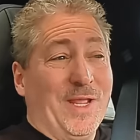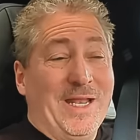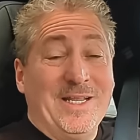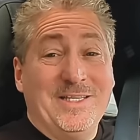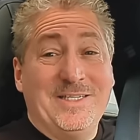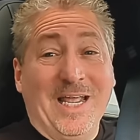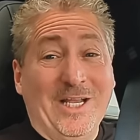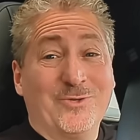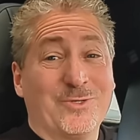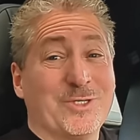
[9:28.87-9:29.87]
we're getting
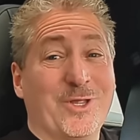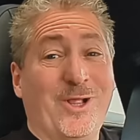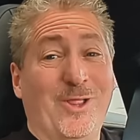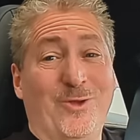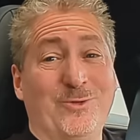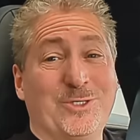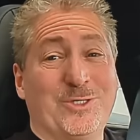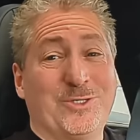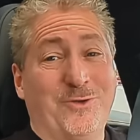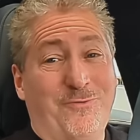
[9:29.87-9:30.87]
dangerously
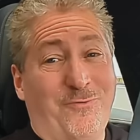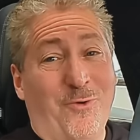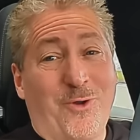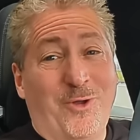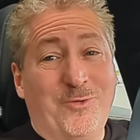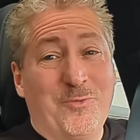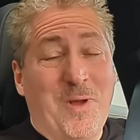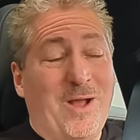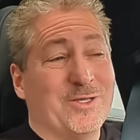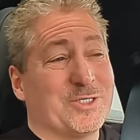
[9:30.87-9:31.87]
close to 400
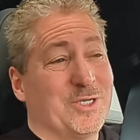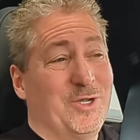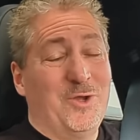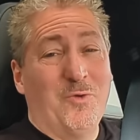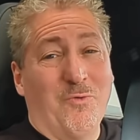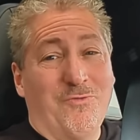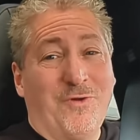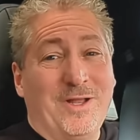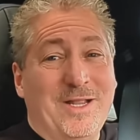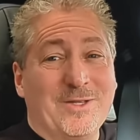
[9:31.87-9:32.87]
miles. We'll
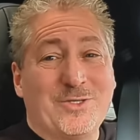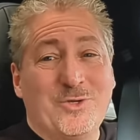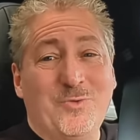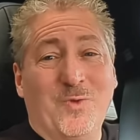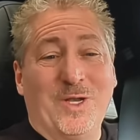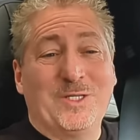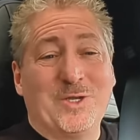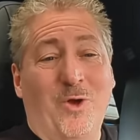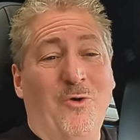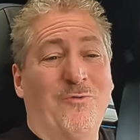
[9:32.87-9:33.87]
find out soon when
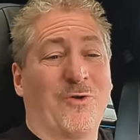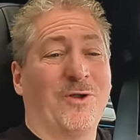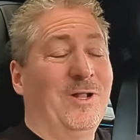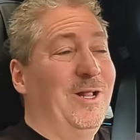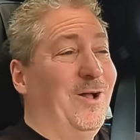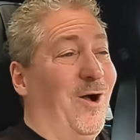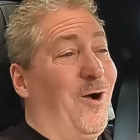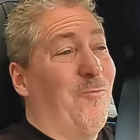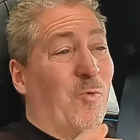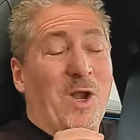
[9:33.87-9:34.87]
it's over.
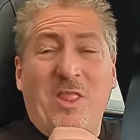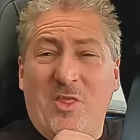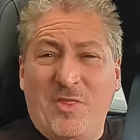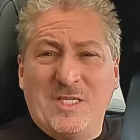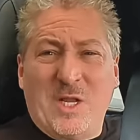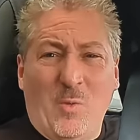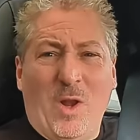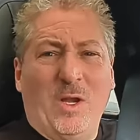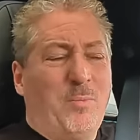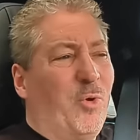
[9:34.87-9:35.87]
Uh, one of the things I
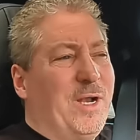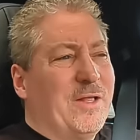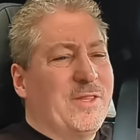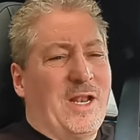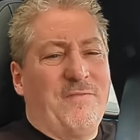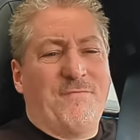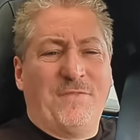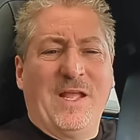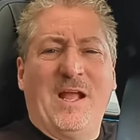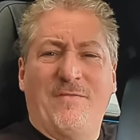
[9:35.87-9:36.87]
wanted to point out that I
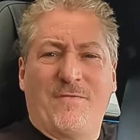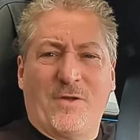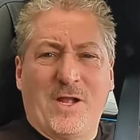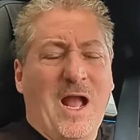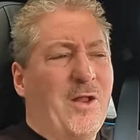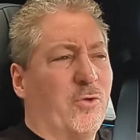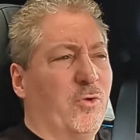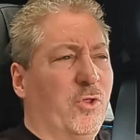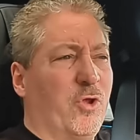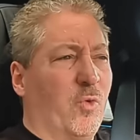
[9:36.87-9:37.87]
think I forgot
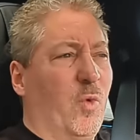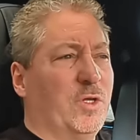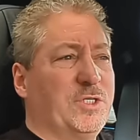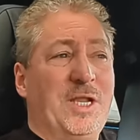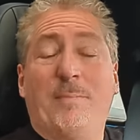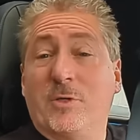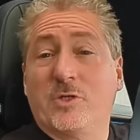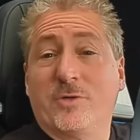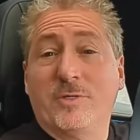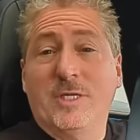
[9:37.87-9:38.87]
earlier was
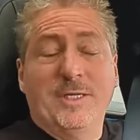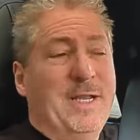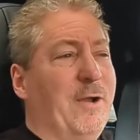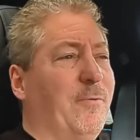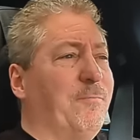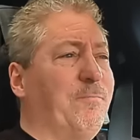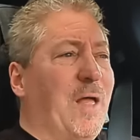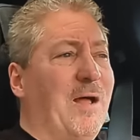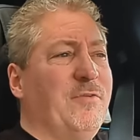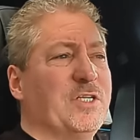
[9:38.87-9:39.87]
temperature. Now,
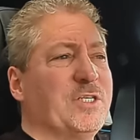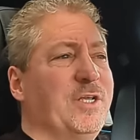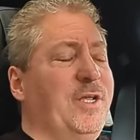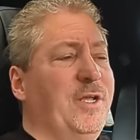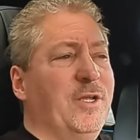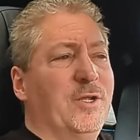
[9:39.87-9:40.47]
obviously,